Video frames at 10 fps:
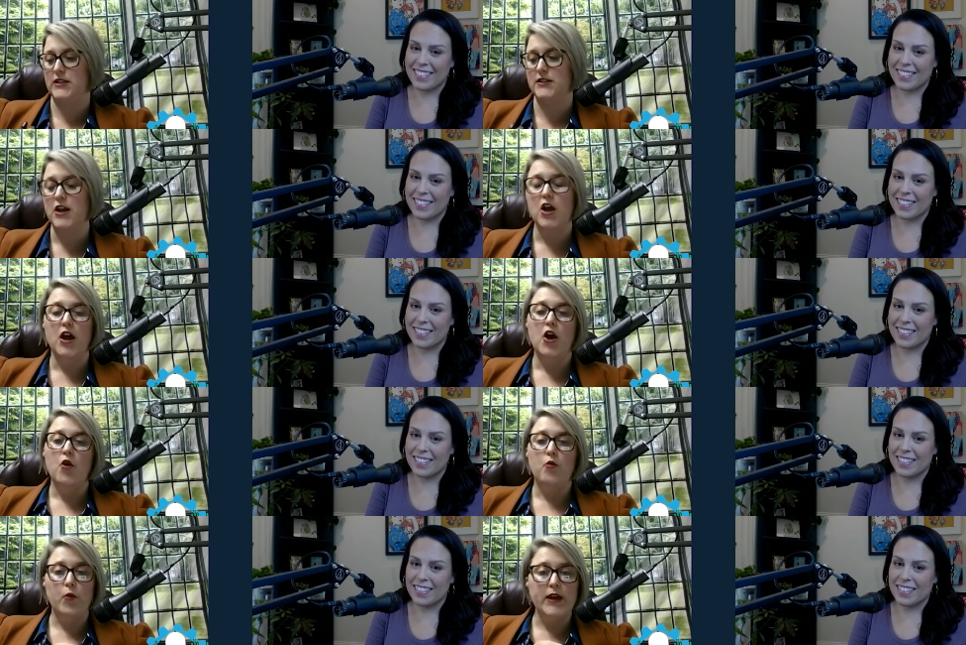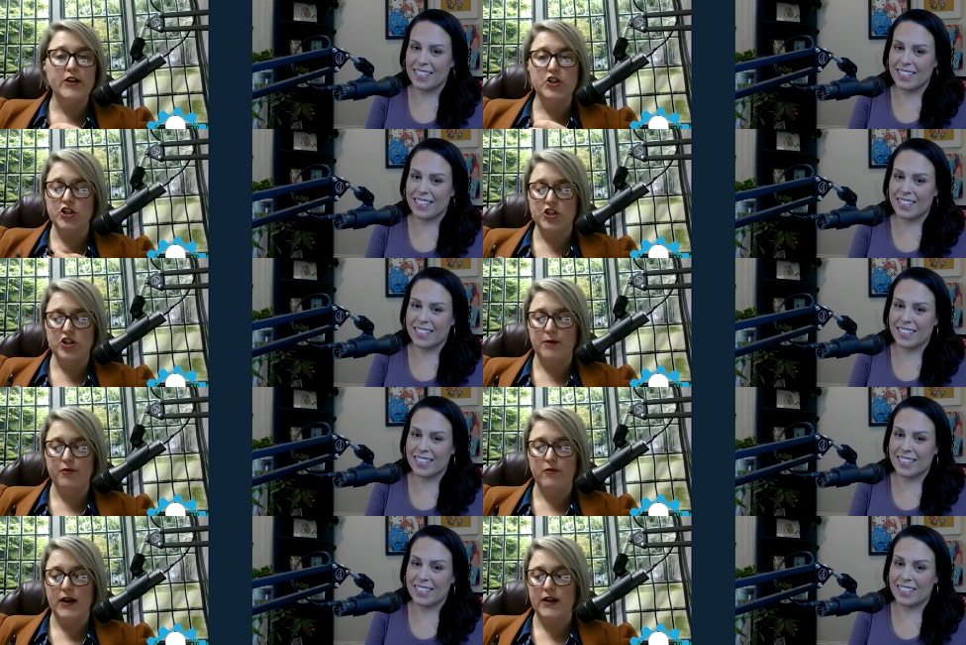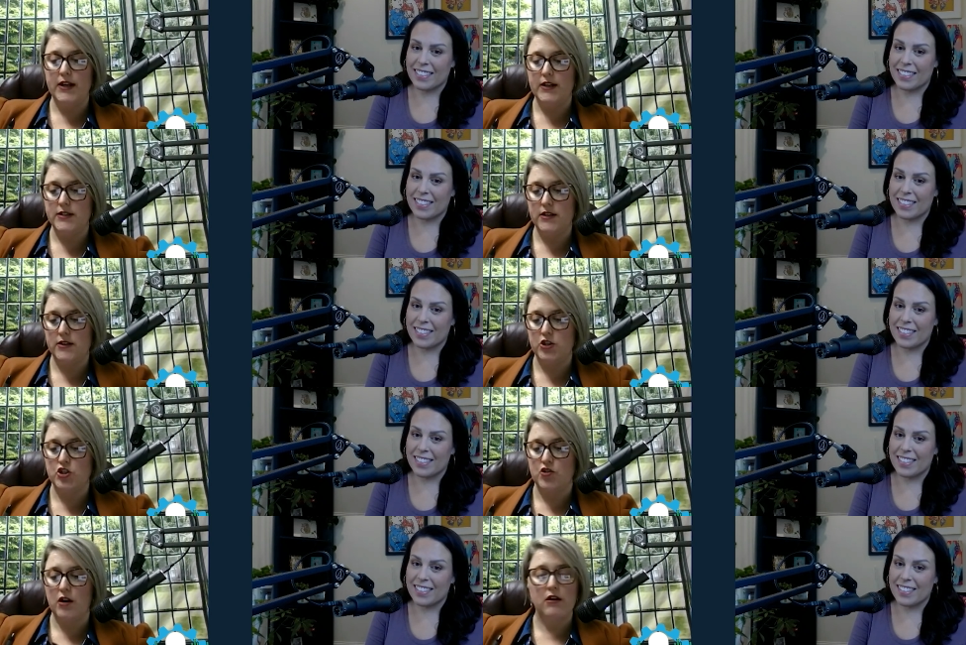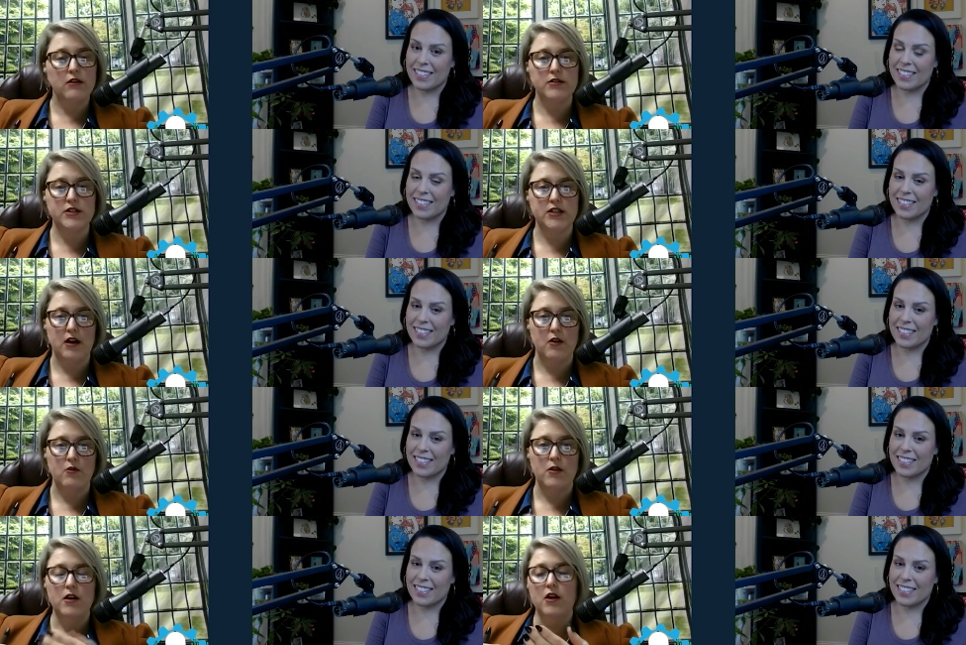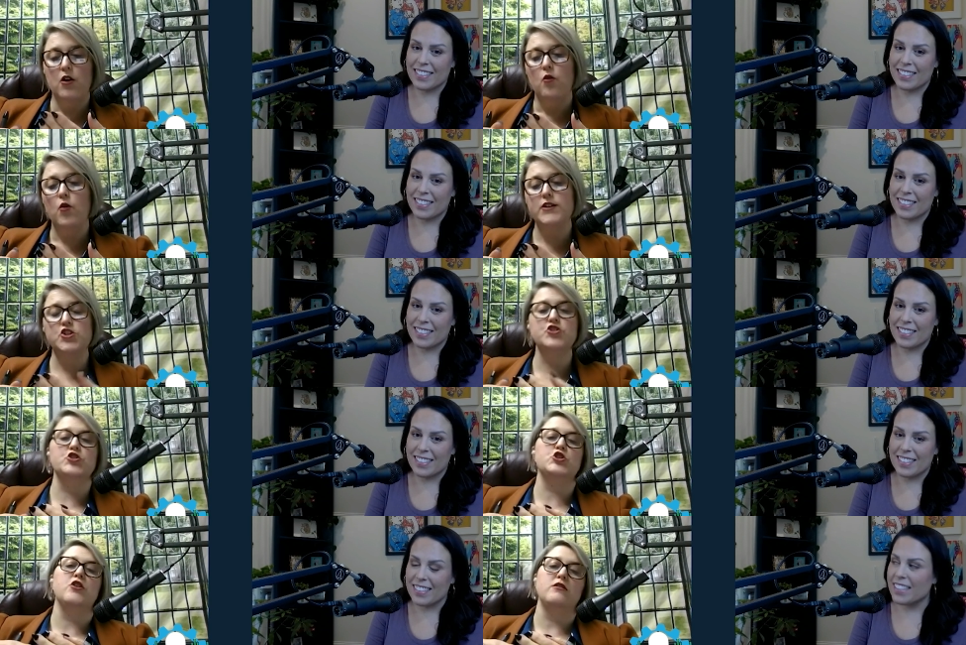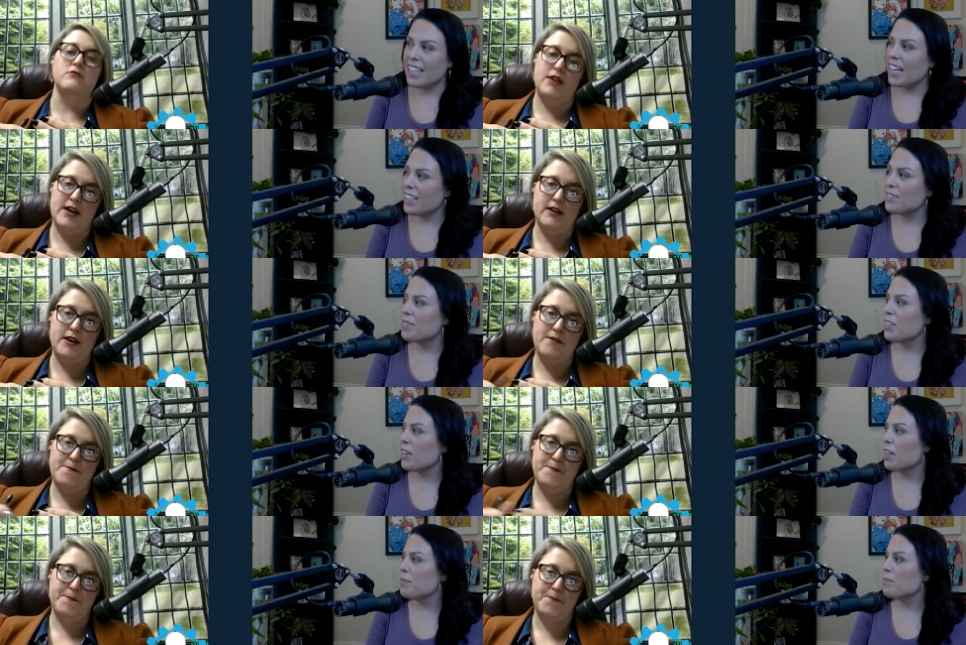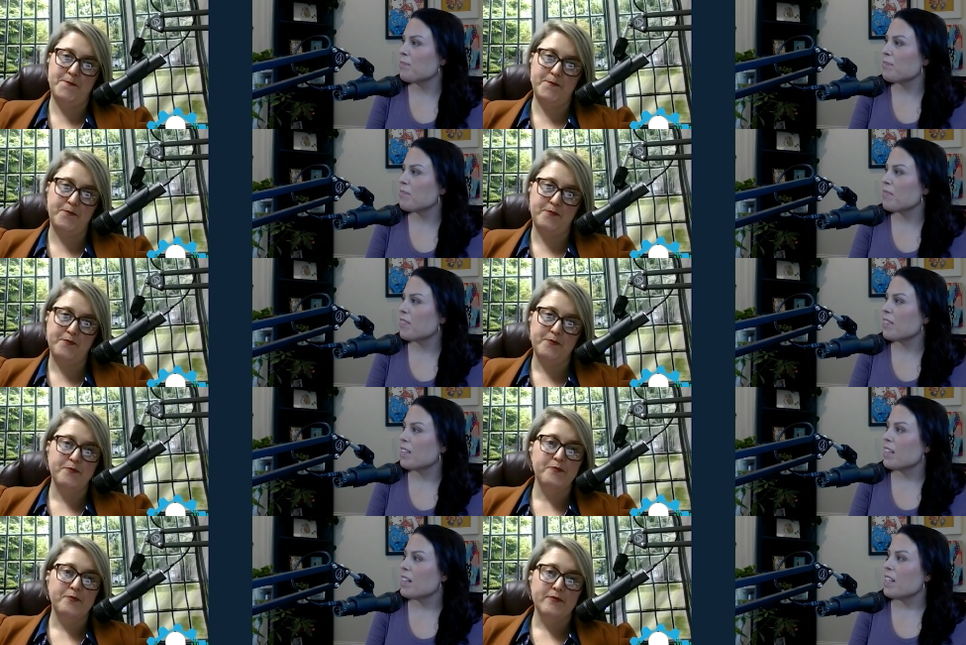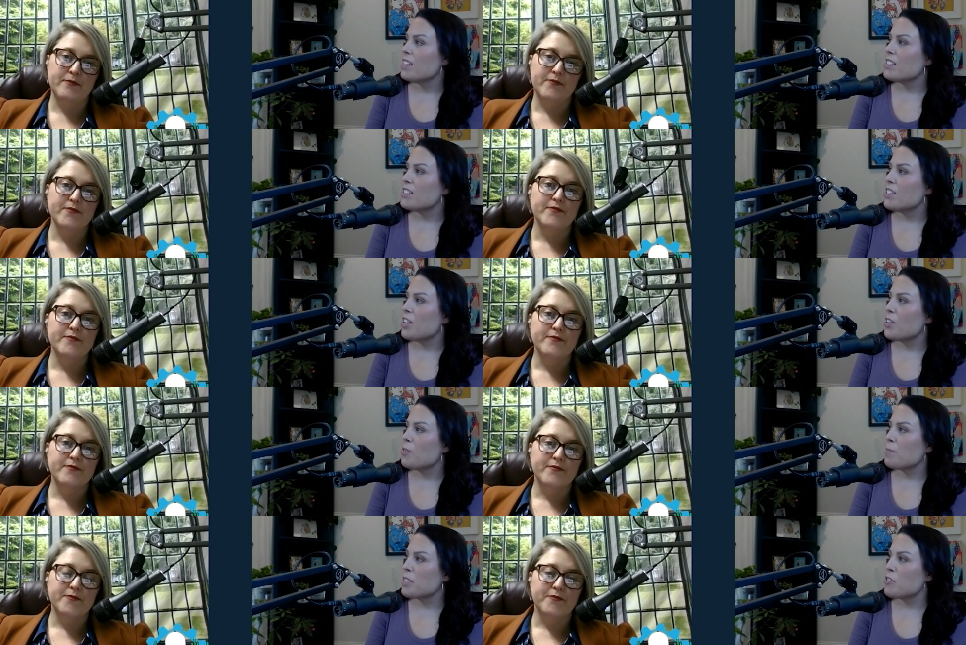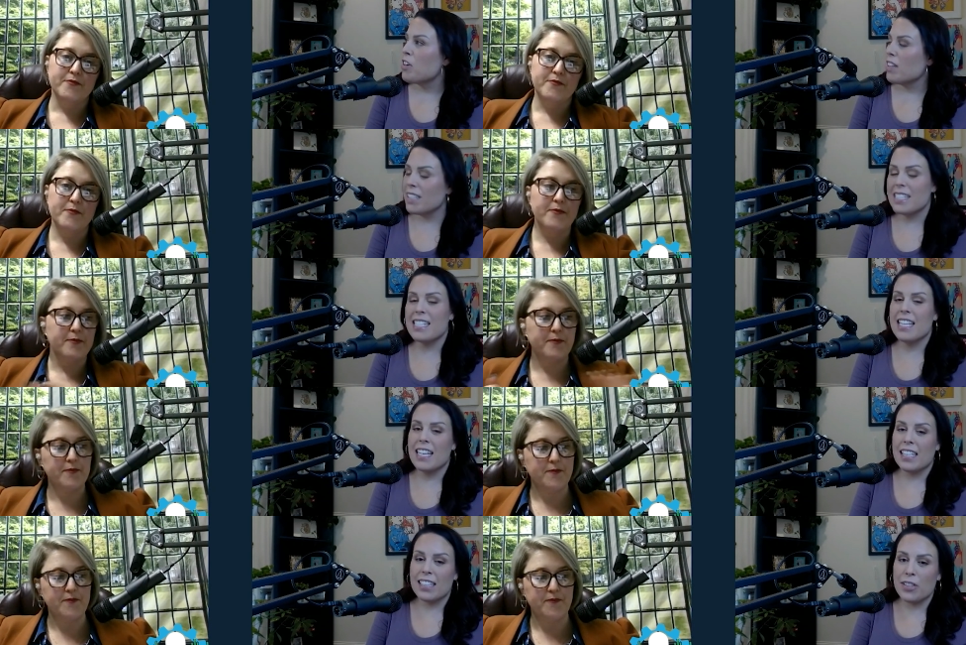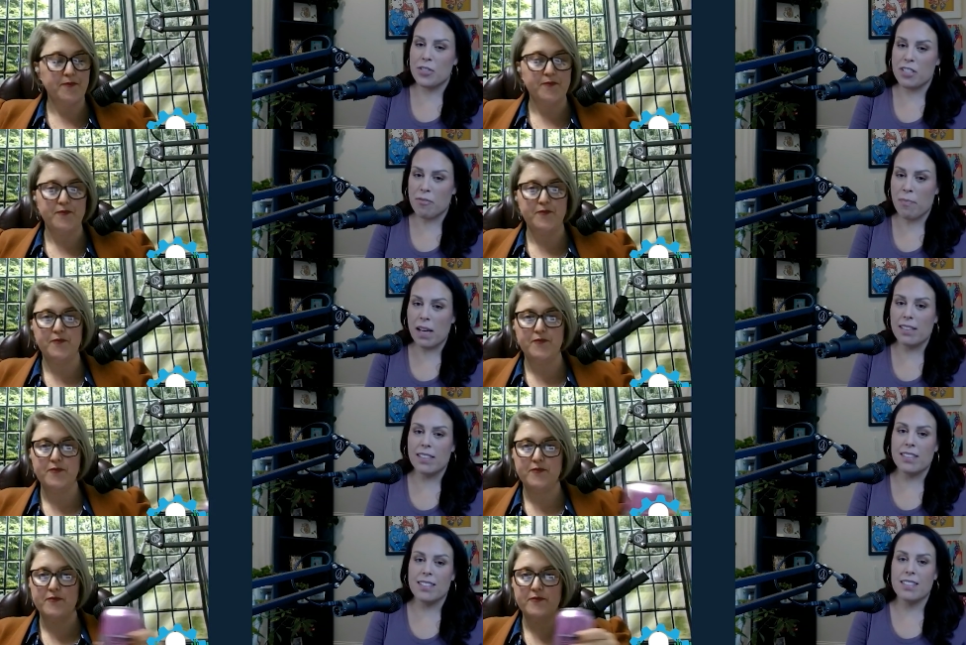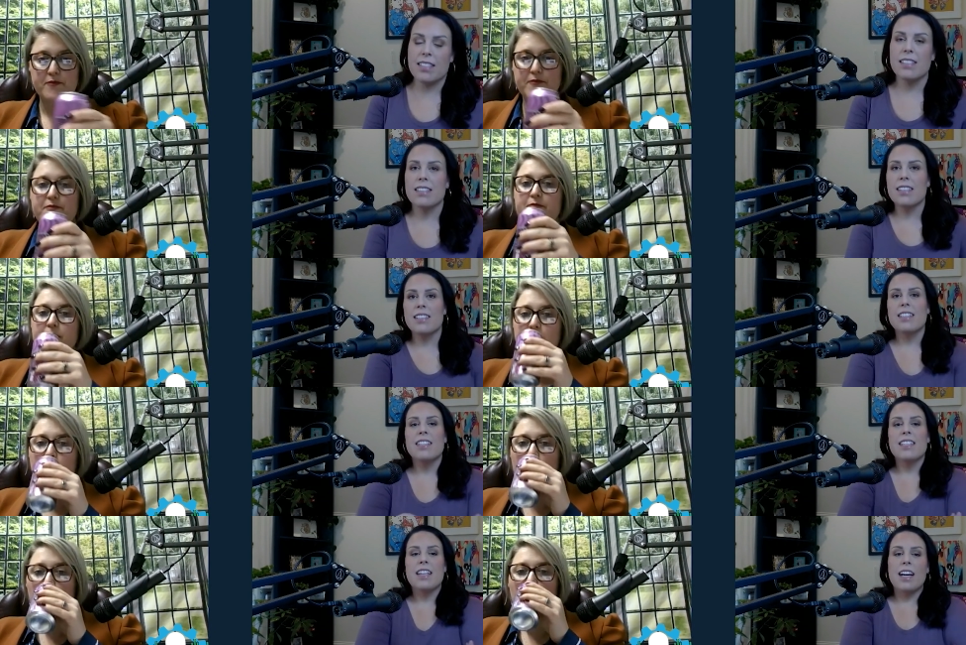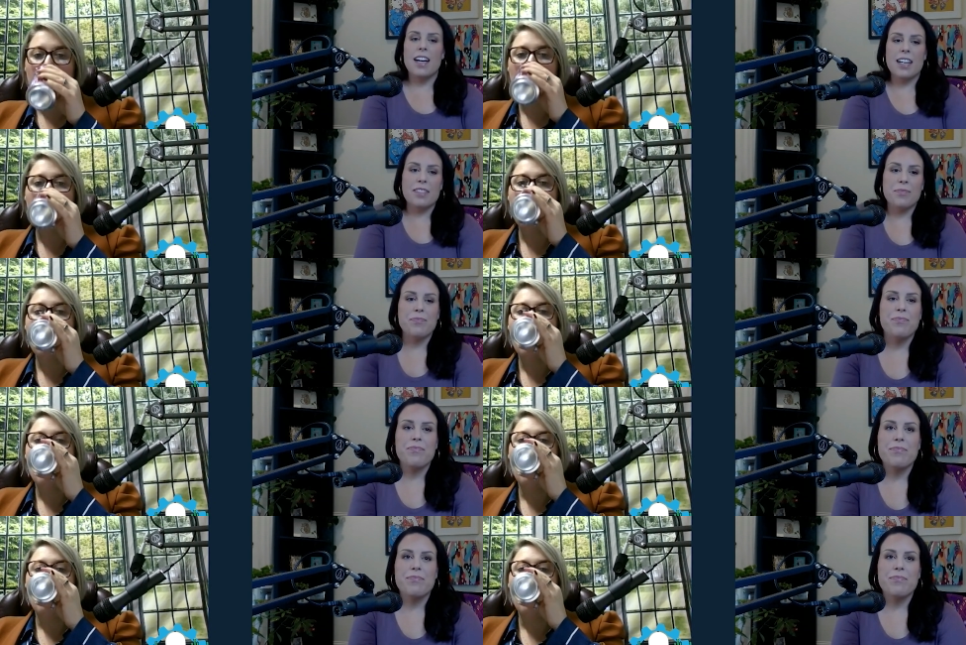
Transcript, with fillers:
Speaker 1: to this, we should jump right into the struggle. So, what's your struggle, yeah. Kelly?
Speaker 2: Okay. So, my struggle is the elusive balance. Um,